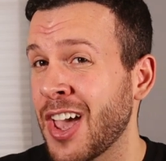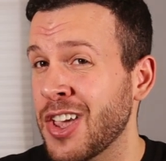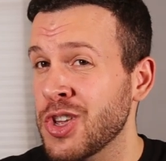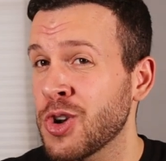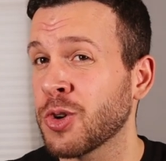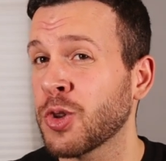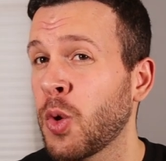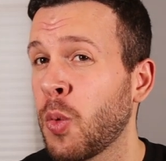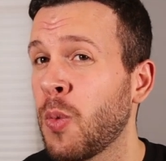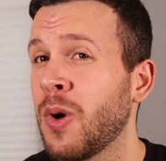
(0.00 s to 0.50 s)
that
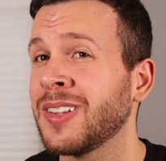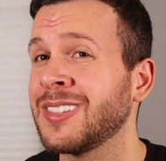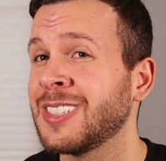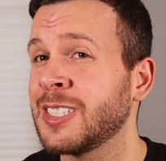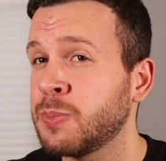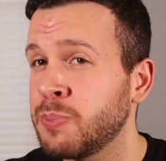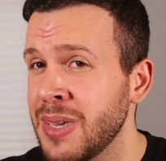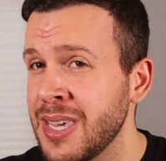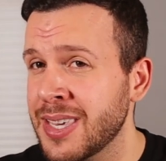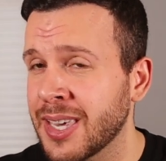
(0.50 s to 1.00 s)
you're the one
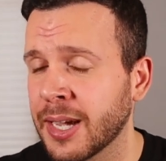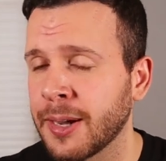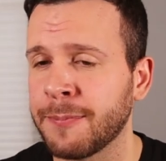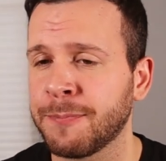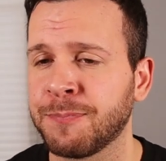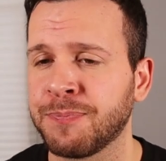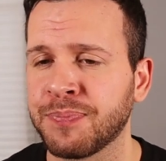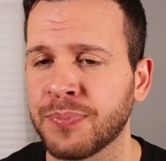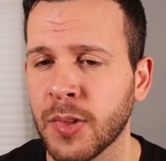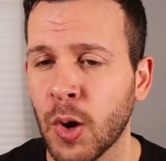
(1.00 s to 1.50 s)
speaking
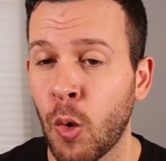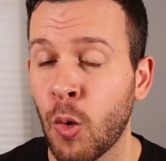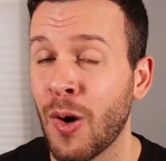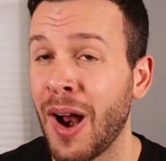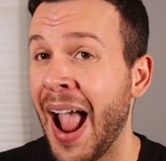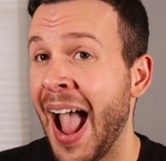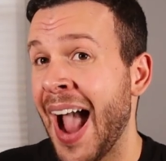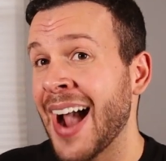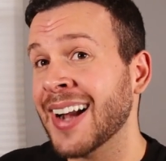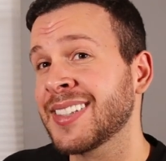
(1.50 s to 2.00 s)

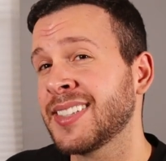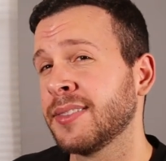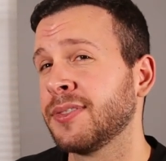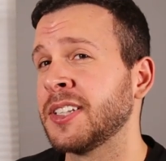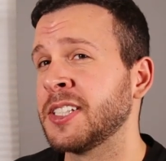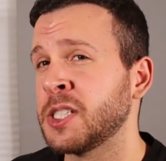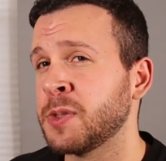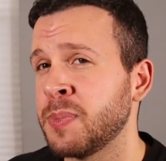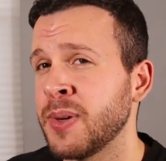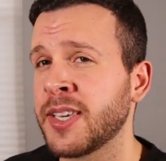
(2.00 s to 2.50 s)
or
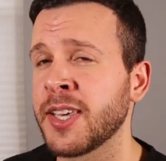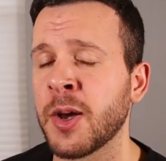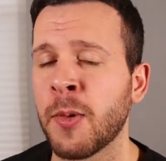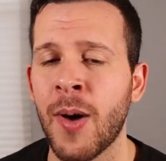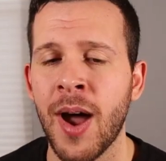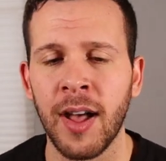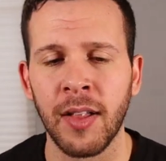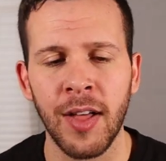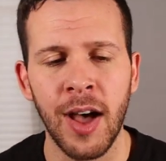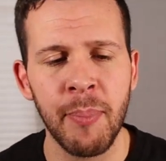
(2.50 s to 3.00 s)
actively speaking
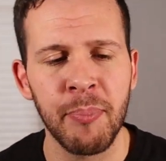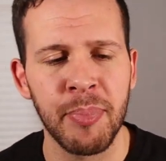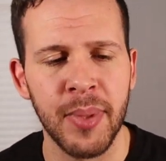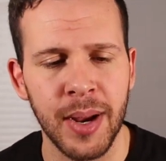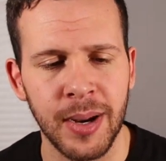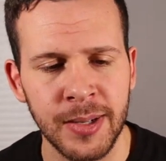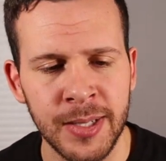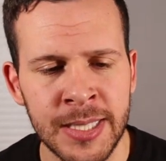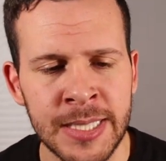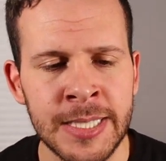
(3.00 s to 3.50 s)
while up
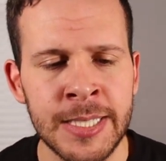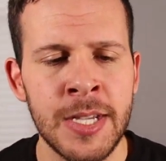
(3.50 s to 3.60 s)
there.